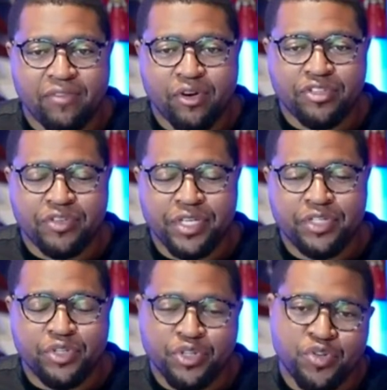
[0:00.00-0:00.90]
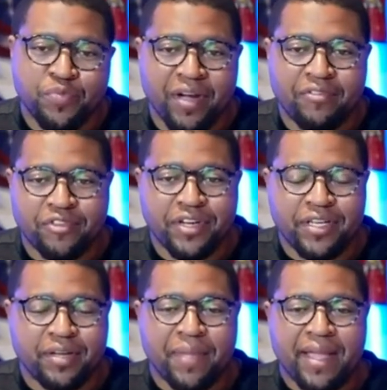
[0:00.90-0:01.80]
anniversary to you, my
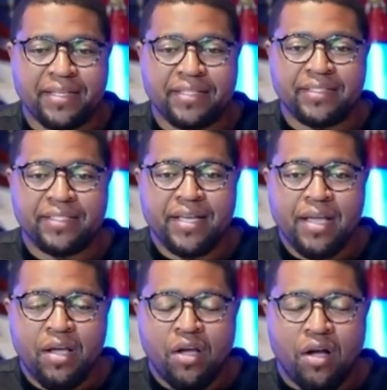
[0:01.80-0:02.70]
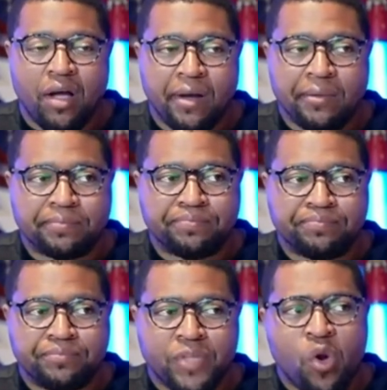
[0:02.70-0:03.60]
friend Amanda.
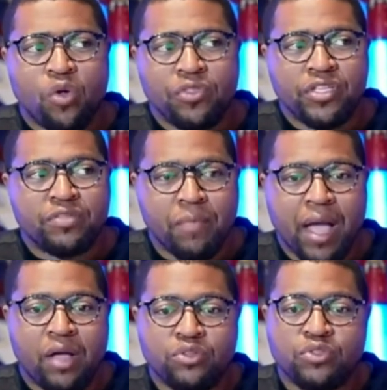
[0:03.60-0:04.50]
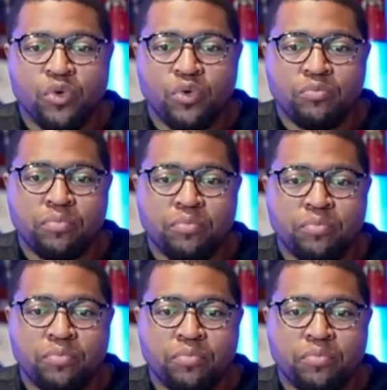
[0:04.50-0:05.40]
On this milestone
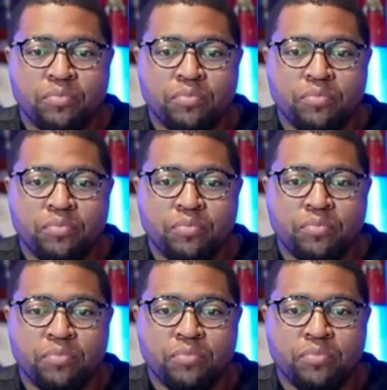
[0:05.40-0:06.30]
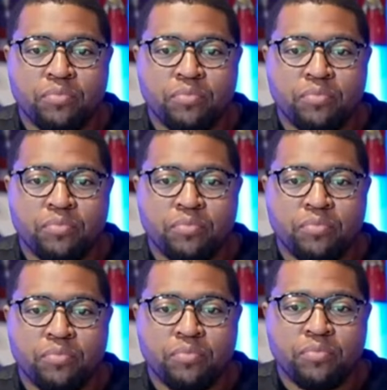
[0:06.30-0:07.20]
birthday, I want to take a moment to
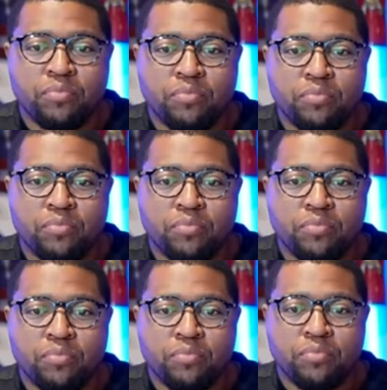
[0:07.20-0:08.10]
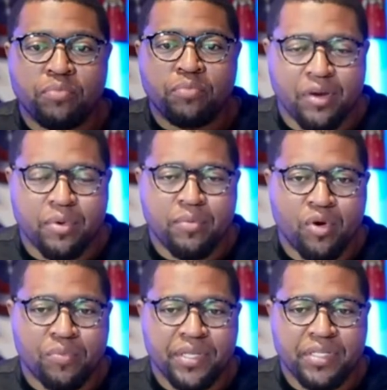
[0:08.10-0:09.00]
celebrate you and all the incredible
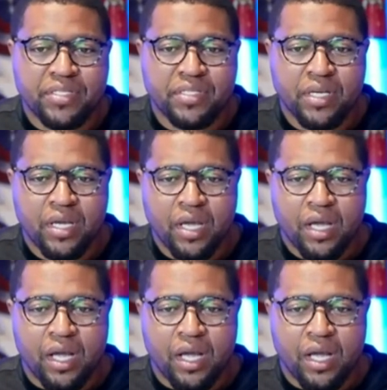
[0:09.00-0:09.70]
moments